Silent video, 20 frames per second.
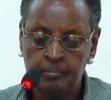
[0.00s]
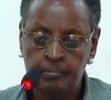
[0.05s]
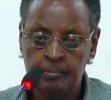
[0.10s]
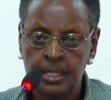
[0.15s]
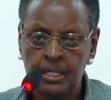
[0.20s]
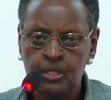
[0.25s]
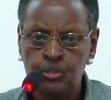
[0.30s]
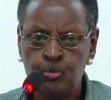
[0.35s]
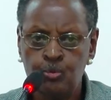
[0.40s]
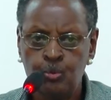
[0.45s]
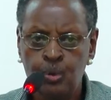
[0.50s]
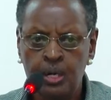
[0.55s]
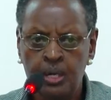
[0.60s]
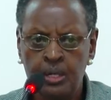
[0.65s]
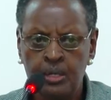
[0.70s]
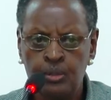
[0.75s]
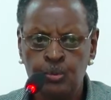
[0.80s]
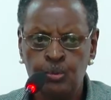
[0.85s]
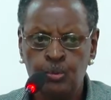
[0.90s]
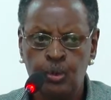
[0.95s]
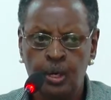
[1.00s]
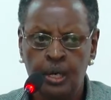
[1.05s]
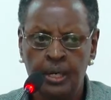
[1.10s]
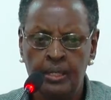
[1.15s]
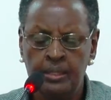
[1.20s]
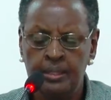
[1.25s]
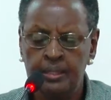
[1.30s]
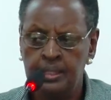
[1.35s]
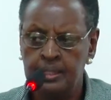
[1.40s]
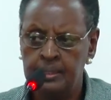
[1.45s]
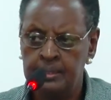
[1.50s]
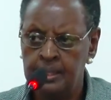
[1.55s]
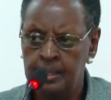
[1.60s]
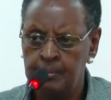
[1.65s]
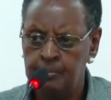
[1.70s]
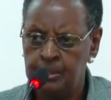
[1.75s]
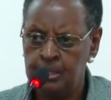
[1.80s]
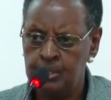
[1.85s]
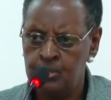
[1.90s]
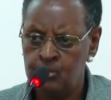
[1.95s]
That's why you heard that the
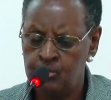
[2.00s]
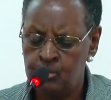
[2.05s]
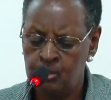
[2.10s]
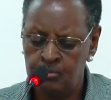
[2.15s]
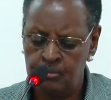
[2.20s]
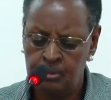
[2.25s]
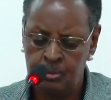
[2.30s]
Ministry of